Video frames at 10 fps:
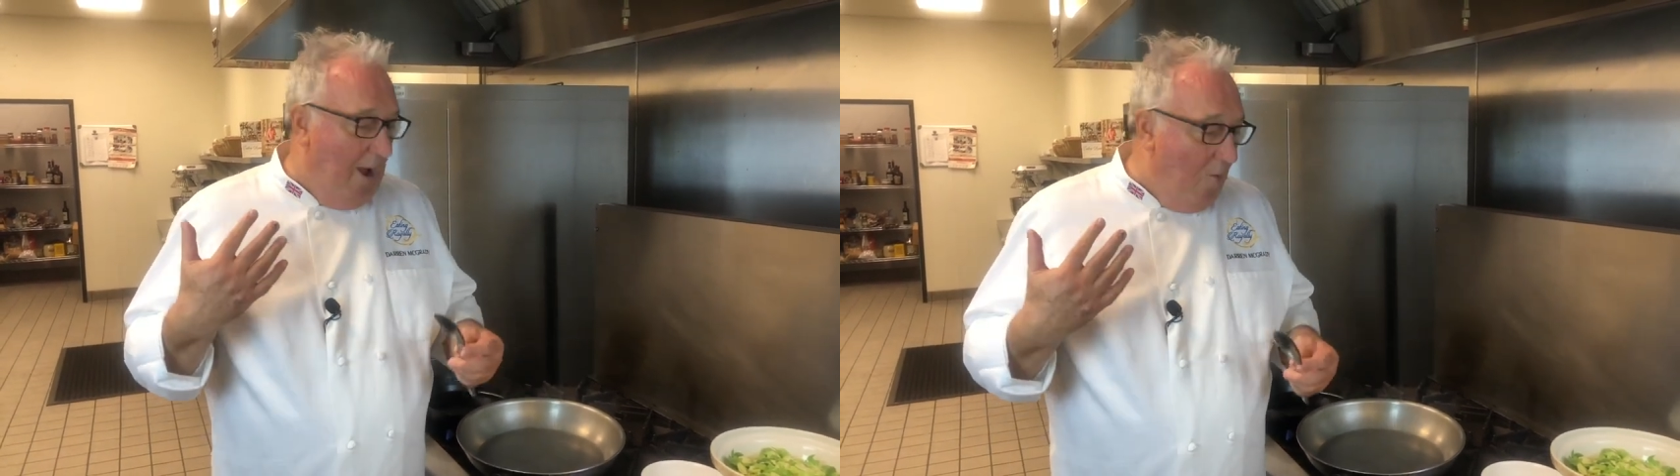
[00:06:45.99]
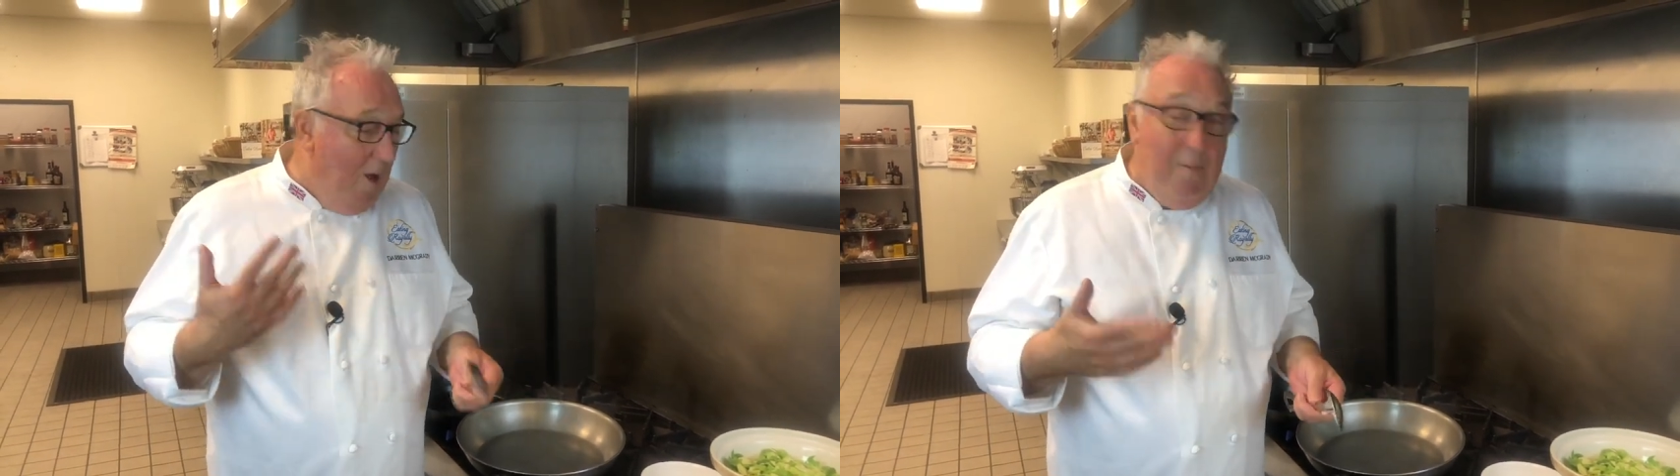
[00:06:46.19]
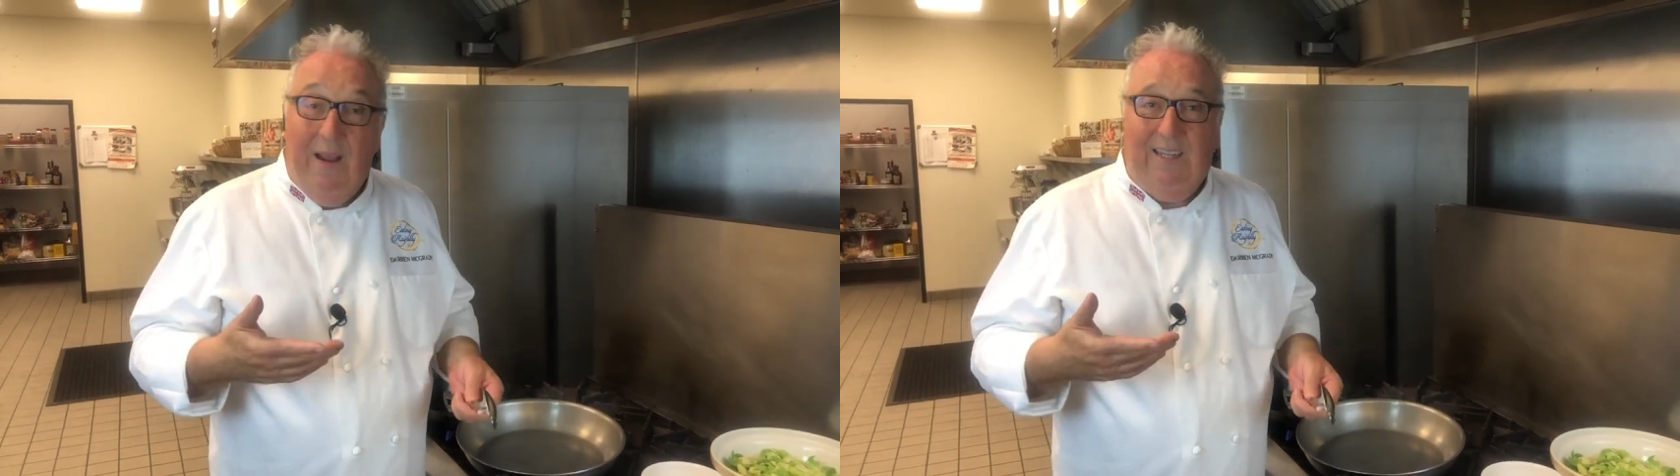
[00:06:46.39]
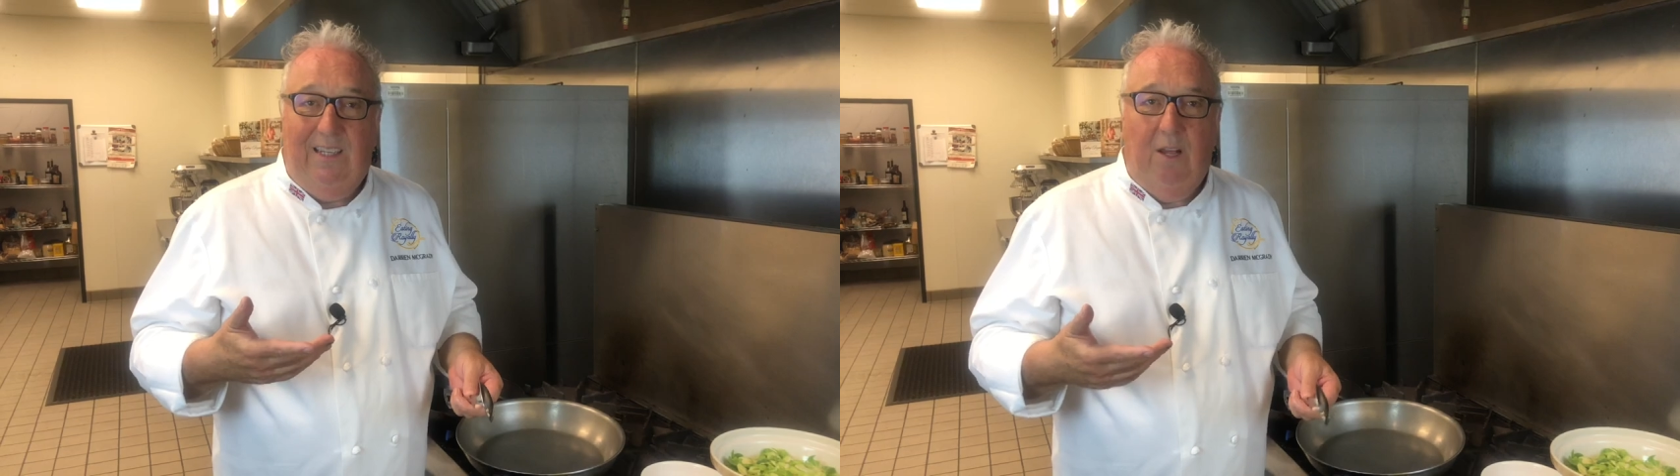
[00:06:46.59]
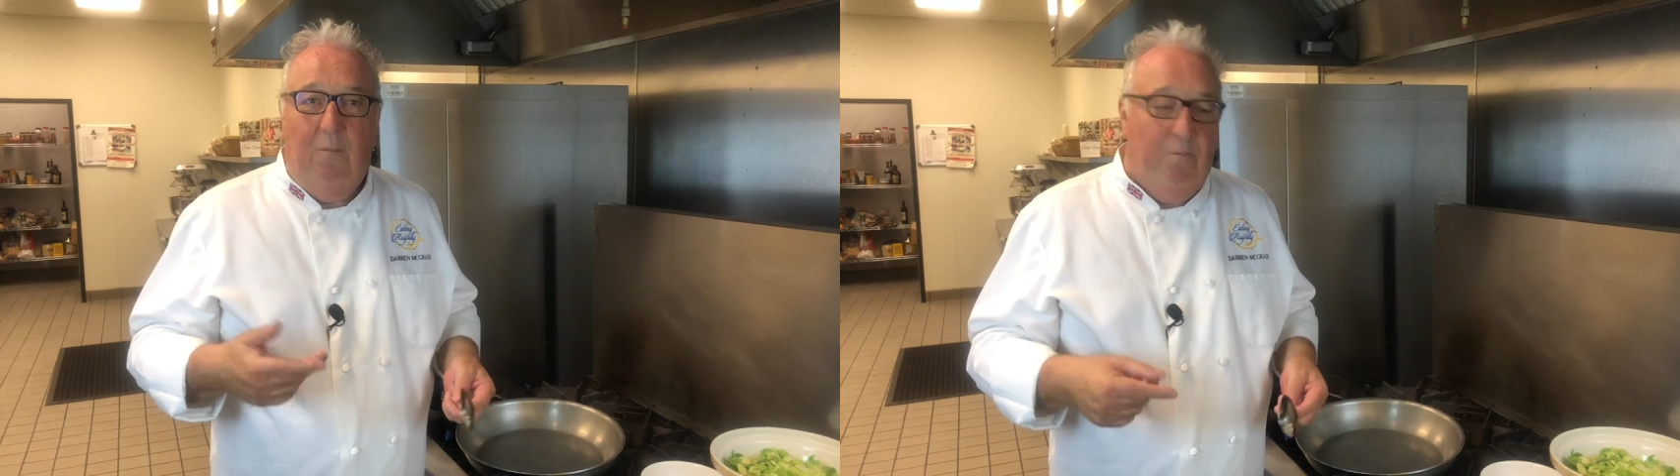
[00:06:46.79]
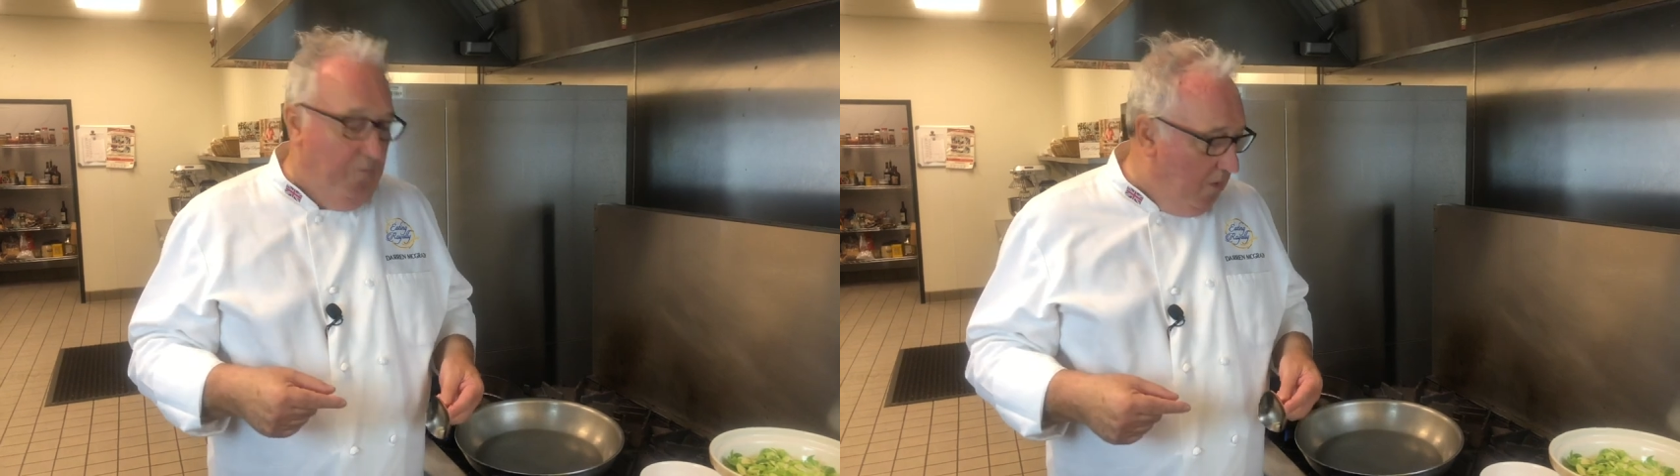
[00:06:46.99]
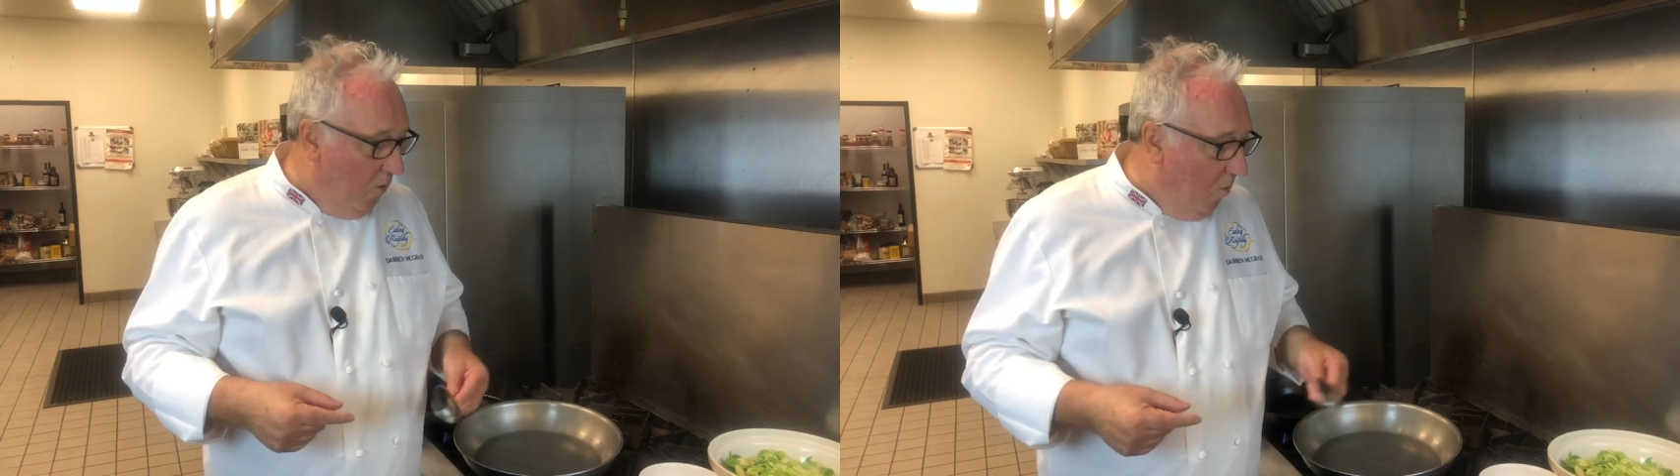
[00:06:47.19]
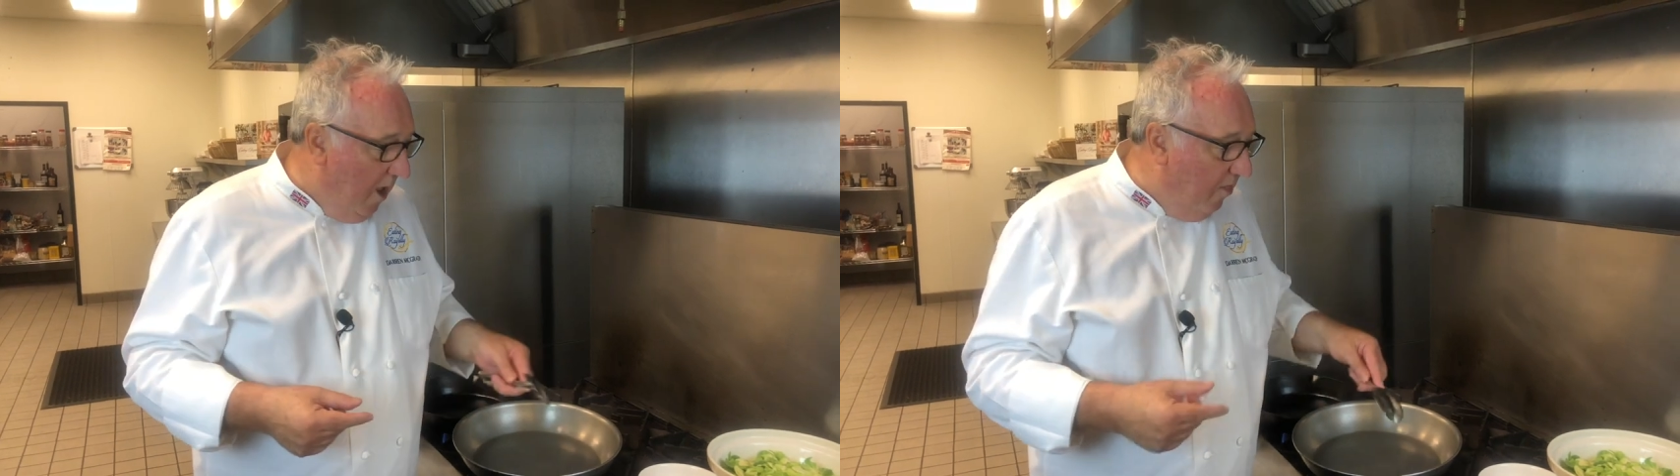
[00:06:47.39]
We mix them
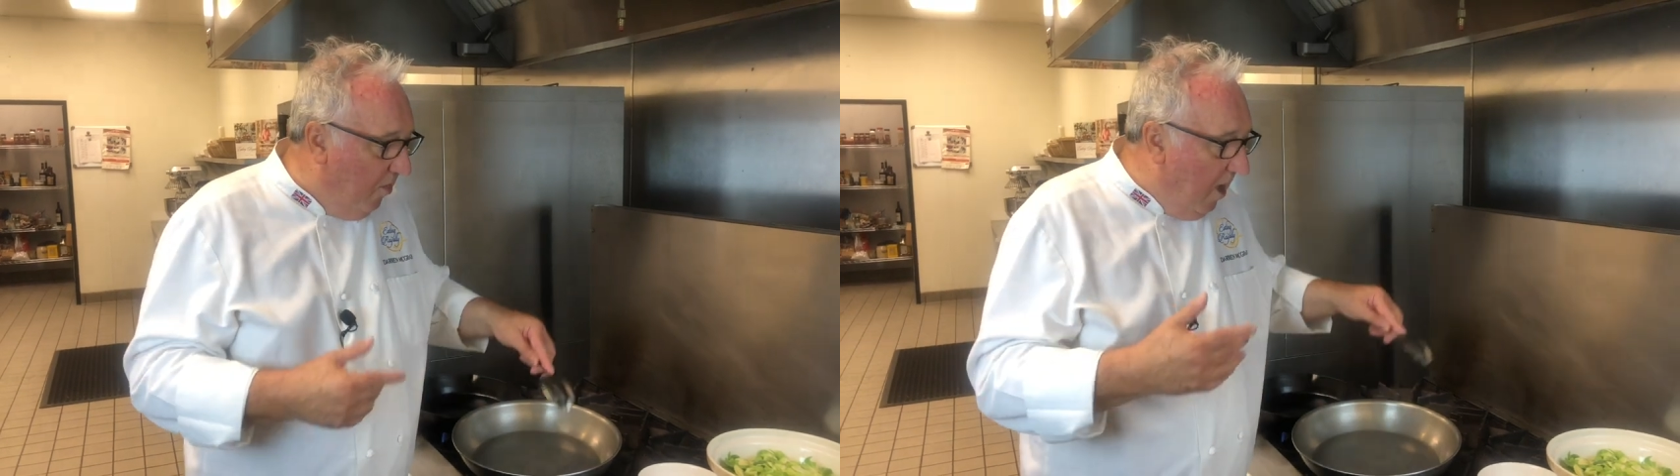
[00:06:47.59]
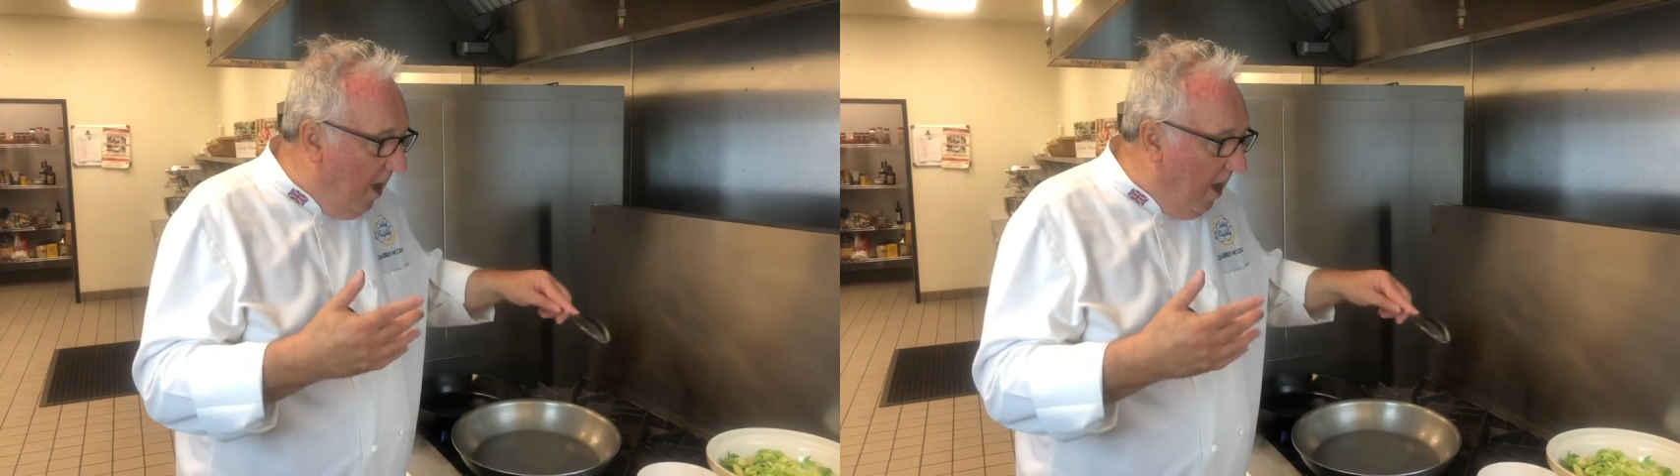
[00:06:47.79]
with